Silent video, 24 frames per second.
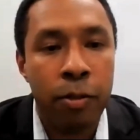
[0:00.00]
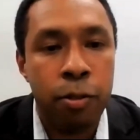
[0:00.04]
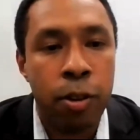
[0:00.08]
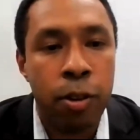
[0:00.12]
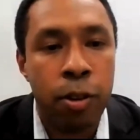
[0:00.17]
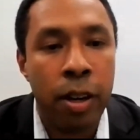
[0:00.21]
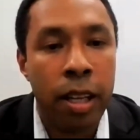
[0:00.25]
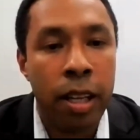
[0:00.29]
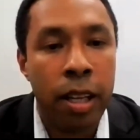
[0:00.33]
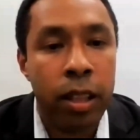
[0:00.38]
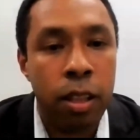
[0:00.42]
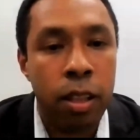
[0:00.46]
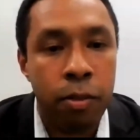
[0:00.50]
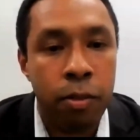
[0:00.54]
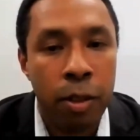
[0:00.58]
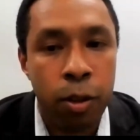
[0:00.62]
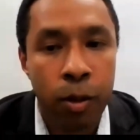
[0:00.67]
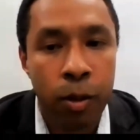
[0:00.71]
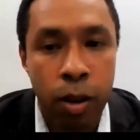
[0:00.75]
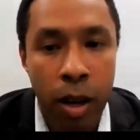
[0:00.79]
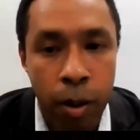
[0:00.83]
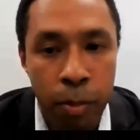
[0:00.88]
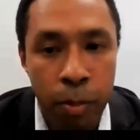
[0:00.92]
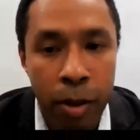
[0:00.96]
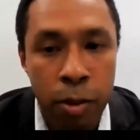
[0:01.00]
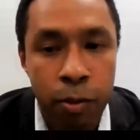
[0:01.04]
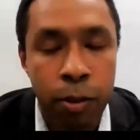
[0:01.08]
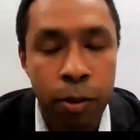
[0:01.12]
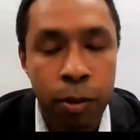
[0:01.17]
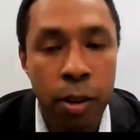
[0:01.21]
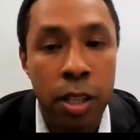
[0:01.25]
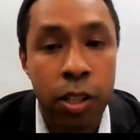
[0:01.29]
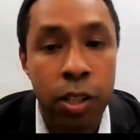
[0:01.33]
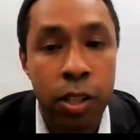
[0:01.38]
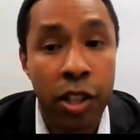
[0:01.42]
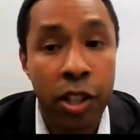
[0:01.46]
in for an interview, come in
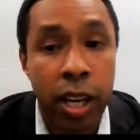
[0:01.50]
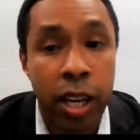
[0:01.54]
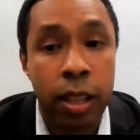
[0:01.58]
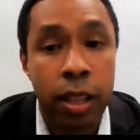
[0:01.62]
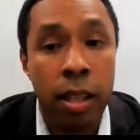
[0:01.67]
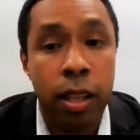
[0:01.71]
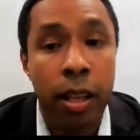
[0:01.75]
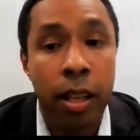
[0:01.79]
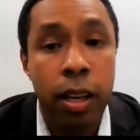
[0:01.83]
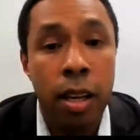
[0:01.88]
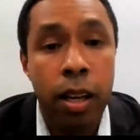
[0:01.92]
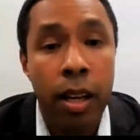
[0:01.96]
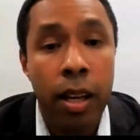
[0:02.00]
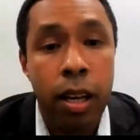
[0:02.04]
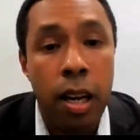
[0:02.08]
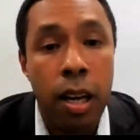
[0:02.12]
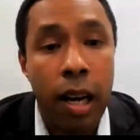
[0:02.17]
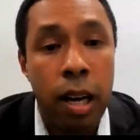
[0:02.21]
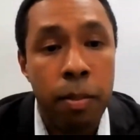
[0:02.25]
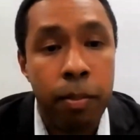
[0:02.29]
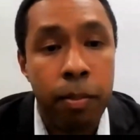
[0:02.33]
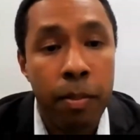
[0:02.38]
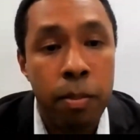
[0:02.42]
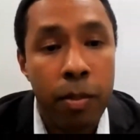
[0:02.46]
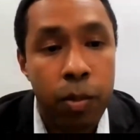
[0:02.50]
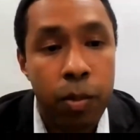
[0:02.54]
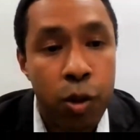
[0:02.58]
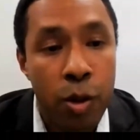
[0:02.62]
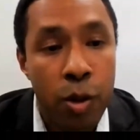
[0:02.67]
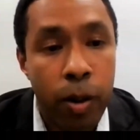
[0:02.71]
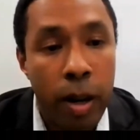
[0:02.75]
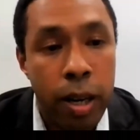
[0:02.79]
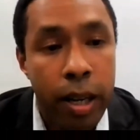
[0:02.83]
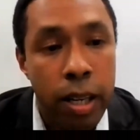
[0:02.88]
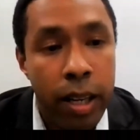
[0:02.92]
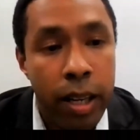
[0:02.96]
for a chat.
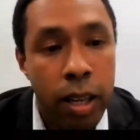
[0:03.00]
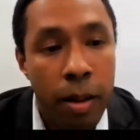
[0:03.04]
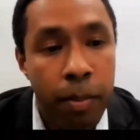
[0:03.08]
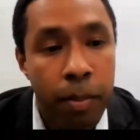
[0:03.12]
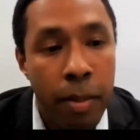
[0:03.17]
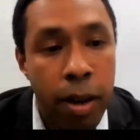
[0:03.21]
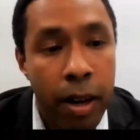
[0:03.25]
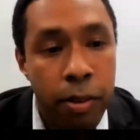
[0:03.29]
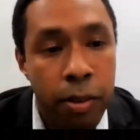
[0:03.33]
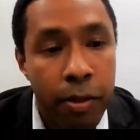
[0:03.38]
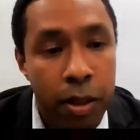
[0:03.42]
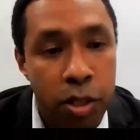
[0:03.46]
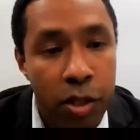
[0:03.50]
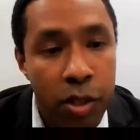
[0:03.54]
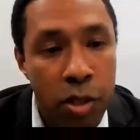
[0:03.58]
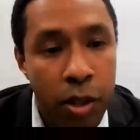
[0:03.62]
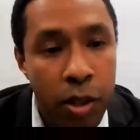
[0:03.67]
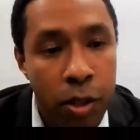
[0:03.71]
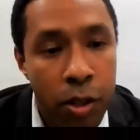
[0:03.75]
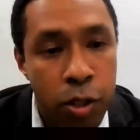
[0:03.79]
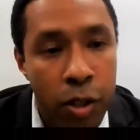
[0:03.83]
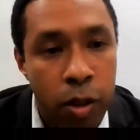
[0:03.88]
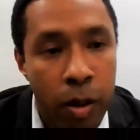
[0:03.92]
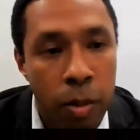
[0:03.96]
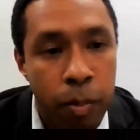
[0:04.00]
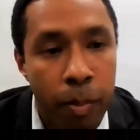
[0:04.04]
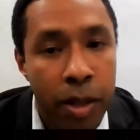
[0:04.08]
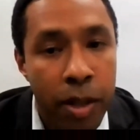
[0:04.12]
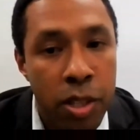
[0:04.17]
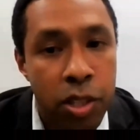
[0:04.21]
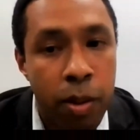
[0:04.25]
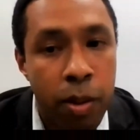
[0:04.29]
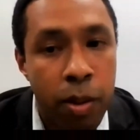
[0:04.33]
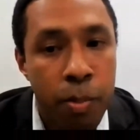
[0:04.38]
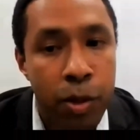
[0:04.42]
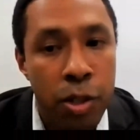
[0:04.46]
So I did my research on
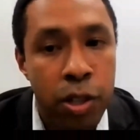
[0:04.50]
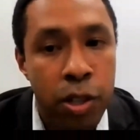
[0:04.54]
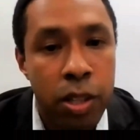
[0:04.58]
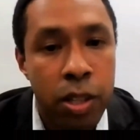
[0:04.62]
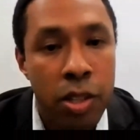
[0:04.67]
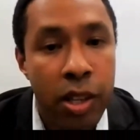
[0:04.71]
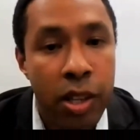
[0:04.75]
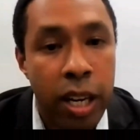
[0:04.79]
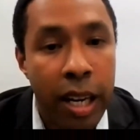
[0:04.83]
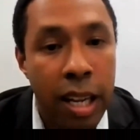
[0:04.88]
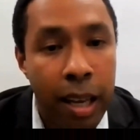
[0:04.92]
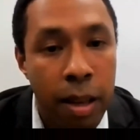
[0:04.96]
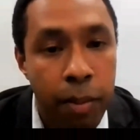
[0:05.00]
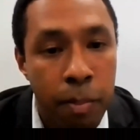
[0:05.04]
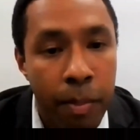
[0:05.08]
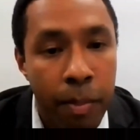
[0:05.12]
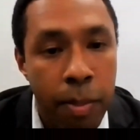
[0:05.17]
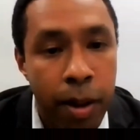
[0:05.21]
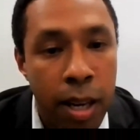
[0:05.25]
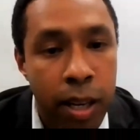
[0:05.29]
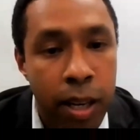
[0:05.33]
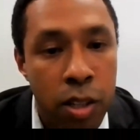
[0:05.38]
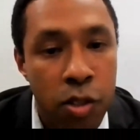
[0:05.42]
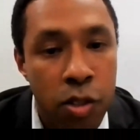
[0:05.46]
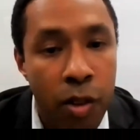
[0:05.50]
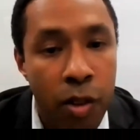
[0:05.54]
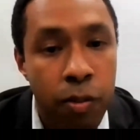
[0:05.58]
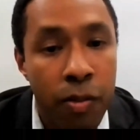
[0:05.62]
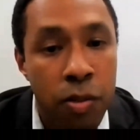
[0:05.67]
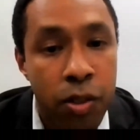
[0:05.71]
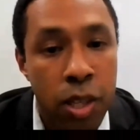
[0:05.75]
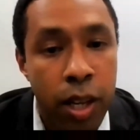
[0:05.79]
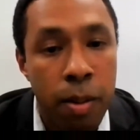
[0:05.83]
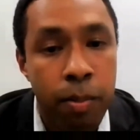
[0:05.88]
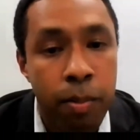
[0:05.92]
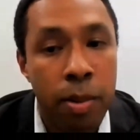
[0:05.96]
perceptions and impacts of
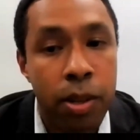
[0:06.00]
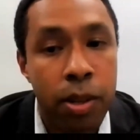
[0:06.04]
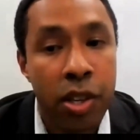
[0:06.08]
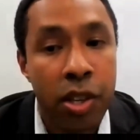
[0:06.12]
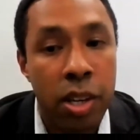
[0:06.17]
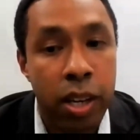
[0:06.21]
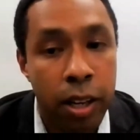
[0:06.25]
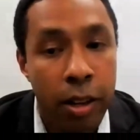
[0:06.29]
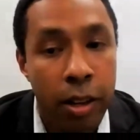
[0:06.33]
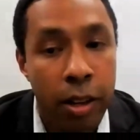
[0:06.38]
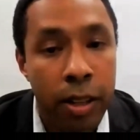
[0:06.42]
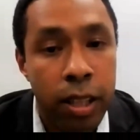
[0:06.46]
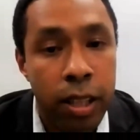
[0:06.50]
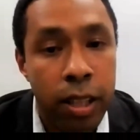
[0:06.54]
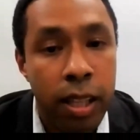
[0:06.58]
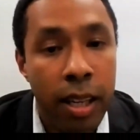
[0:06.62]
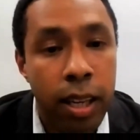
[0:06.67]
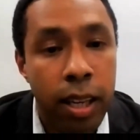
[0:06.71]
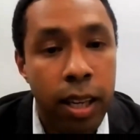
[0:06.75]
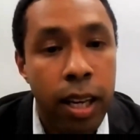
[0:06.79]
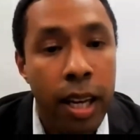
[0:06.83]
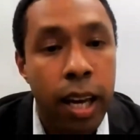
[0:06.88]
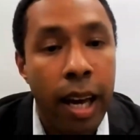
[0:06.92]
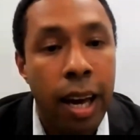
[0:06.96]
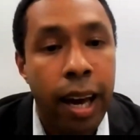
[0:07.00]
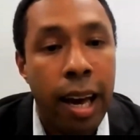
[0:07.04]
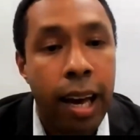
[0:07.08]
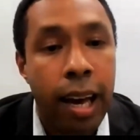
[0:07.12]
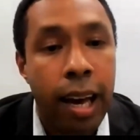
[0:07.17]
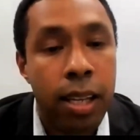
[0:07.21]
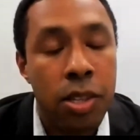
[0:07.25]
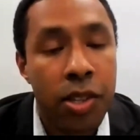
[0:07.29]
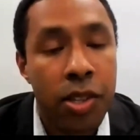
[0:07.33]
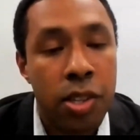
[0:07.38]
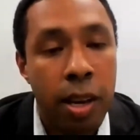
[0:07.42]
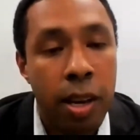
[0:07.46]
cybersecurity
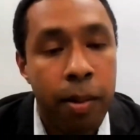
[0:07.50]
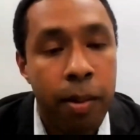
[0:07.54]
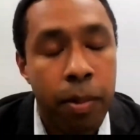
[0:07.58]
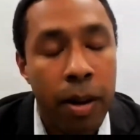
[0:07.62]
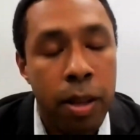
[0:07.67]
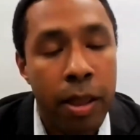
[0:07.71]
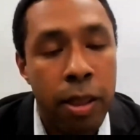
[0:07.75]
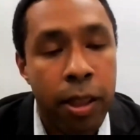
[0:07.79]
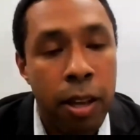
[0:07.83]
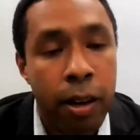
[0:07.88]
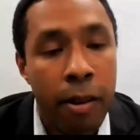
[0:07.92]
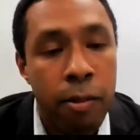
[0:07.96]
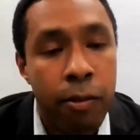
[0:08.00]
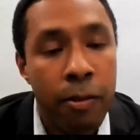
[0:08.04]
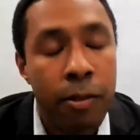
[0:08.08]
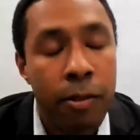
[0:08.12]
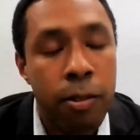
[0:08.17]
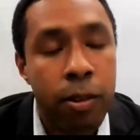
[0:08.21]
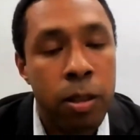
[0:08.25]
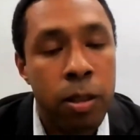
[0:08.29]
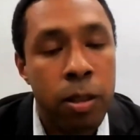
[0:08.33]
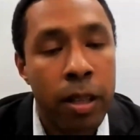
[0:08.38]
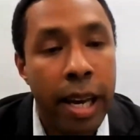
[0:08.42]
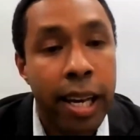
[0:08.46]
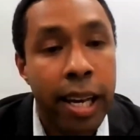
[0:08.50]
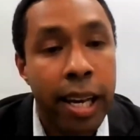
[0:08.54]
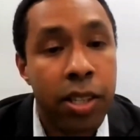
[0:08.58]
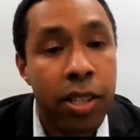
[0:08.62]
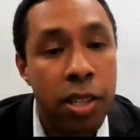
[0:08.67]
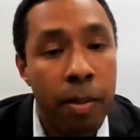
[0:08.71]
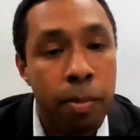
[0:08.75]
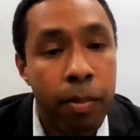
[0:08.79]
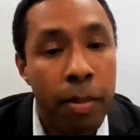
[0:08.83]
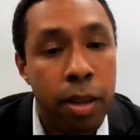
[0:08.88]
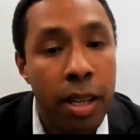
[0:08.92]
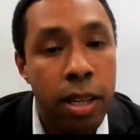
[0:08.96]
and cyber theft on
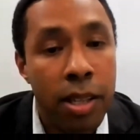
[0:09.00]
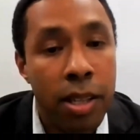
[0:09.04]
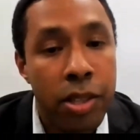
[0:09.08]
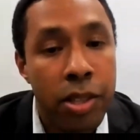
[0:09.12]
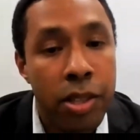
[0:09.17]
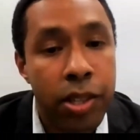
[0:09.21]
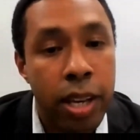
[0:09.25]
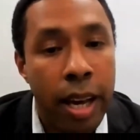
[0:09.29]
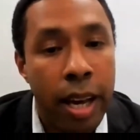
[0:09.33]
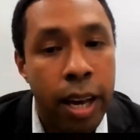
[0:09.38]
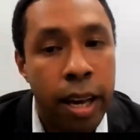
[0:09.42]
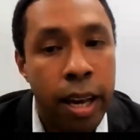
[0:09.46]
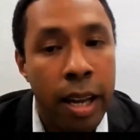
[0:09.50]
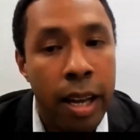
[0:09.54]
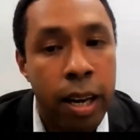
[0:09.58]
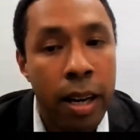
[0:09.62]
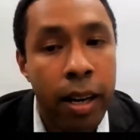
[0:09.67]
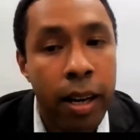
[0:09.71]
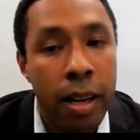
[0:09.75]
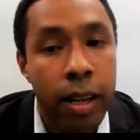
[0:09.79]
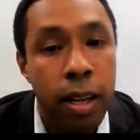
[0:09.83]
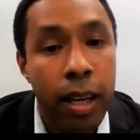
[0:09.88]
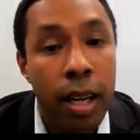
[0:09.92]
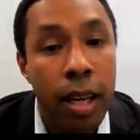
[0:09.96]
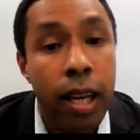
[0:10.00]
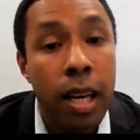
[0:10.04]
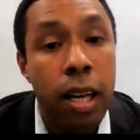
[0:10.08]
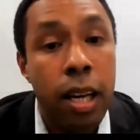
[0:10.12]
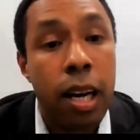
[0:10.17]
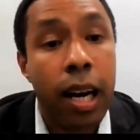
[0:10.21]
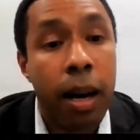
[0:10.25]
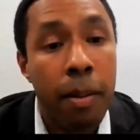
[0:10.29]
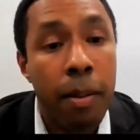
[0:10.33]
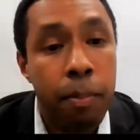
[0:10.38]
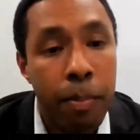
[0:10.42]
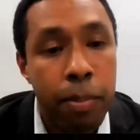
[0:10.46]
SMEs and
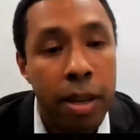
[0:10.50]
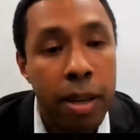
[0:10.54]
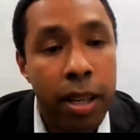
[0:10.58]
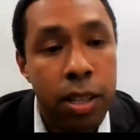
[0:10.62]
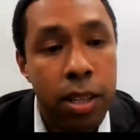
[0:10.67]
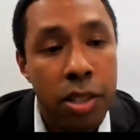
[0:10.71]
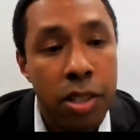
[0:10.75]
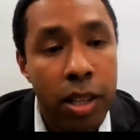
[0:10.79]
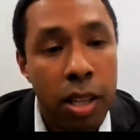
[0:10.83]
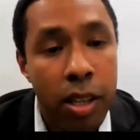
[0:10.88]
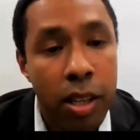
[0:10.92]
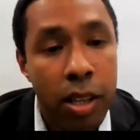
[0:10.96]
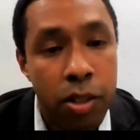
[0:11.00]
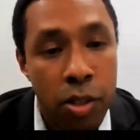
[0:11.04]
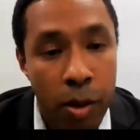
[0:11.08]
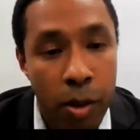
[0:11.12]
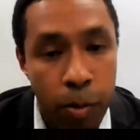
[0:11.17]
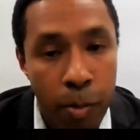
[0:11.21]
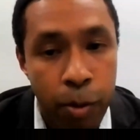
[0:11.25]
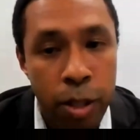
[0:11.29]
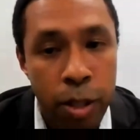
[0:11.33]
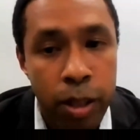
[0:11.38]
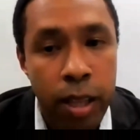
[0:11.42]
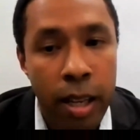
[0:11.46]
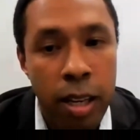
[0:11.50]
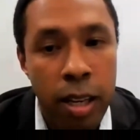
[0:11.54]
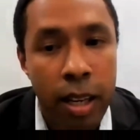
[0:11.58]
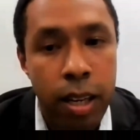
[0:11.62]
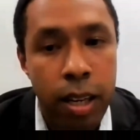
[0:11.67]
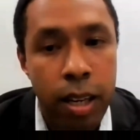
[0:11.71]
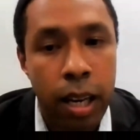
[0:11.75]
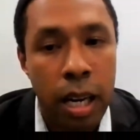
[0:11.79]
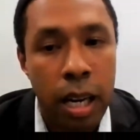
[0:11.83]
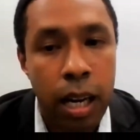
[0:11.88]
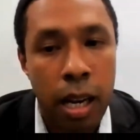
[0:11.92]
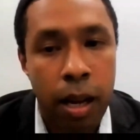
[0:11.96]
companies in Eastern
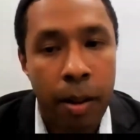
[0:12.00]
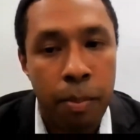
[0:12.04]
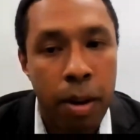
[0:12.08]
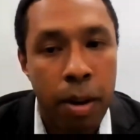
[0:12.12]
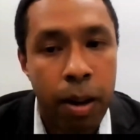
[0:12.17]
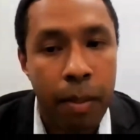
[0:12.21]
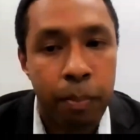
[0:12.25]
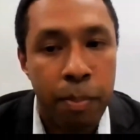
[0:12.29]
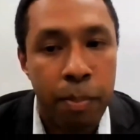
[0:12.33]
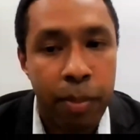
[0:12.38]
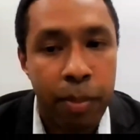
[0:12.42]
Britain. And I'm a